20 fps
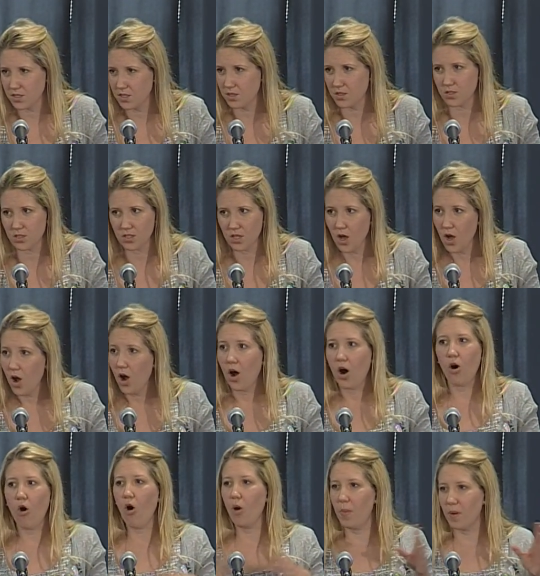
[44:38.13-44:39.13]
And there's a
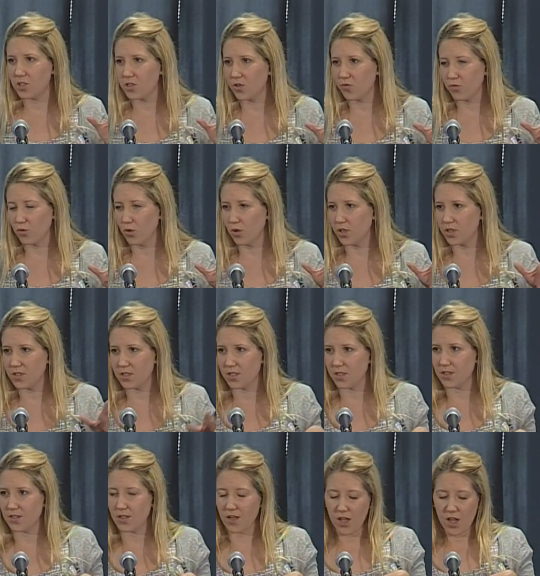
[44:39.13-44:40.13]
whole bunch of rules
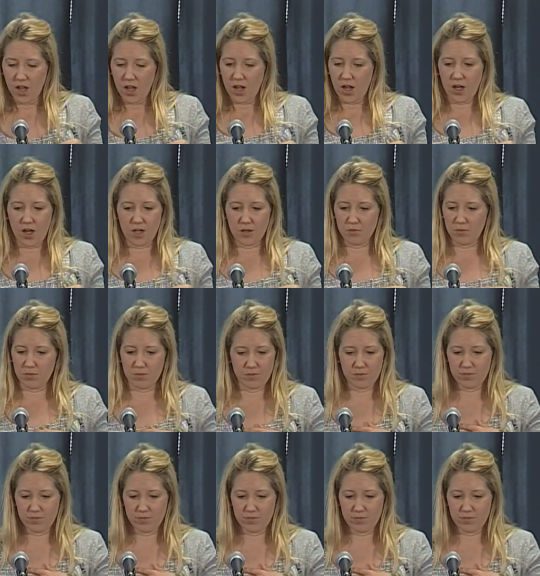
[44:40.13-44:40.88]
that um,